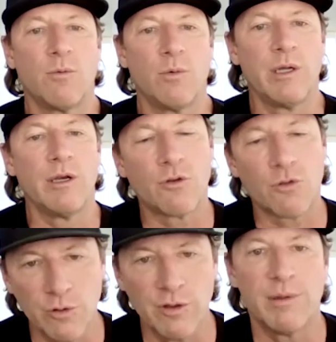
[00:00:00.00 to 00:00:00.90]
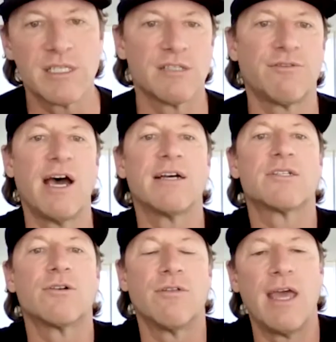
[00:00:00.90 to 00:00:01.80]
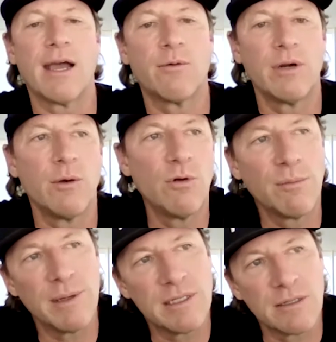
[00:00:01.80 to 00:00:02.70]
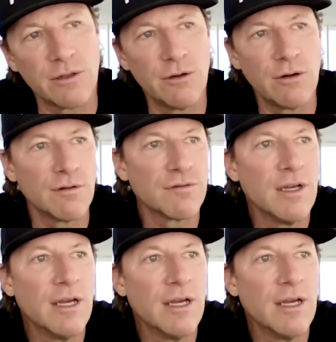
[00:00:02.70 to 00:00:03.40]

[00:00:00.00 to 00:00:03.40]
we grew the business faster, the equity would have been dilutive